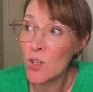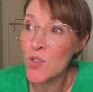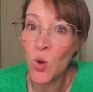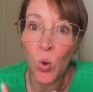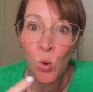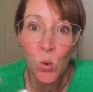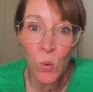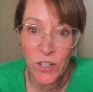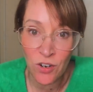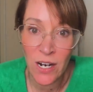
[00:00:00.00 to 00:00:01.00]
because
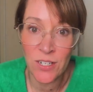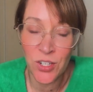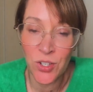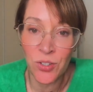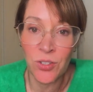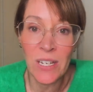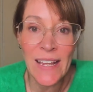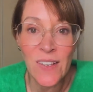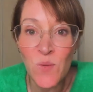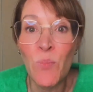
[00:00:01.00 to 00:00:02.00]
all we're trying to do
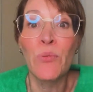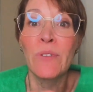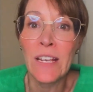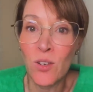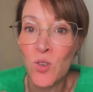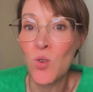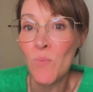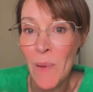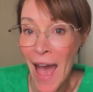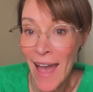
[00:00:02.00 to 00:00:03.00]
is bring you
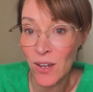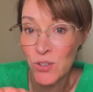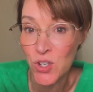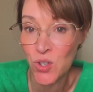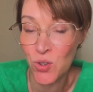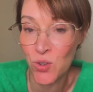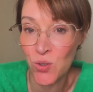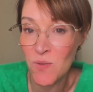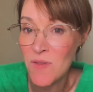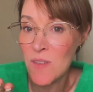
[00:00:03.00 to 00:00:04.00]
back
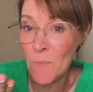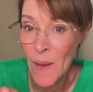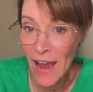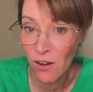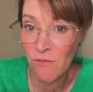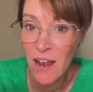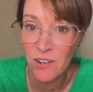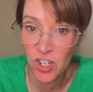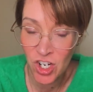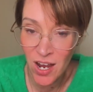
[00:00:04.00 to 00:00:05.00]
to the
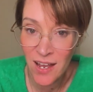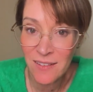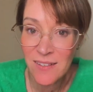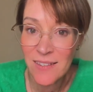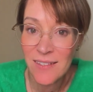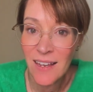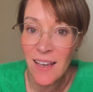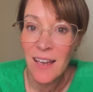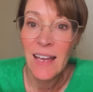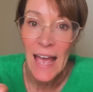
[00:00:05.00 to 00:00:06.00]
background chance
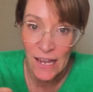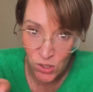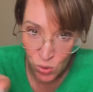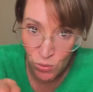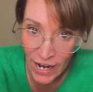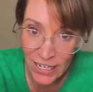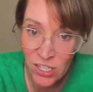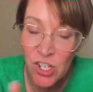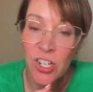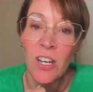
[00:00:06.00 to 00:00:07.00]
at your
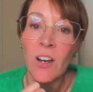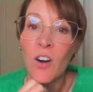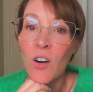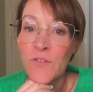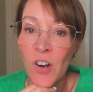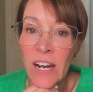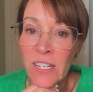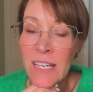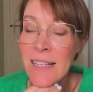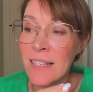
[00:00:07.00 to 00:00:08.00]
age of trying
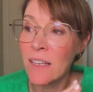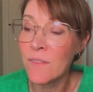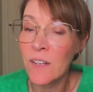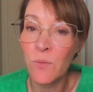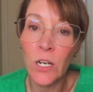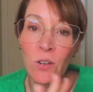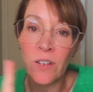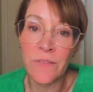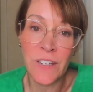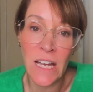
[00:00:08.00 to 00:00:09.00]
to conceive. And if we
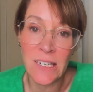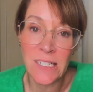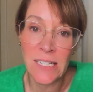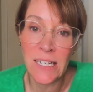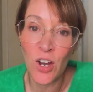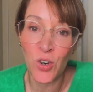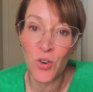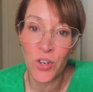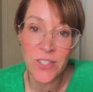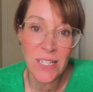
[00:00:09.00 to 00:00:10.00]
look at fecundity
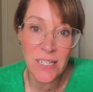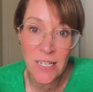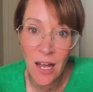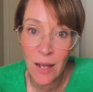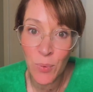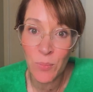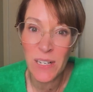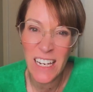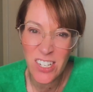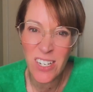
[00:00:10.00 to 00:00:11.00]
across the entire
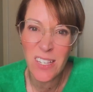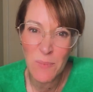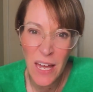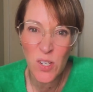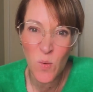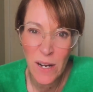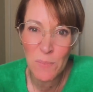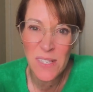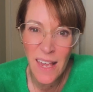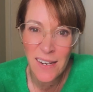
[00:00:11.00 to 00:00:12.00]
population, it's about
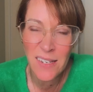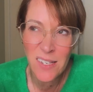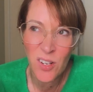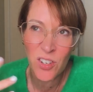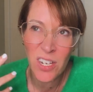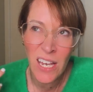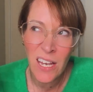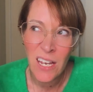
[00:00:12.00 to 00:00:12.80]
20%. So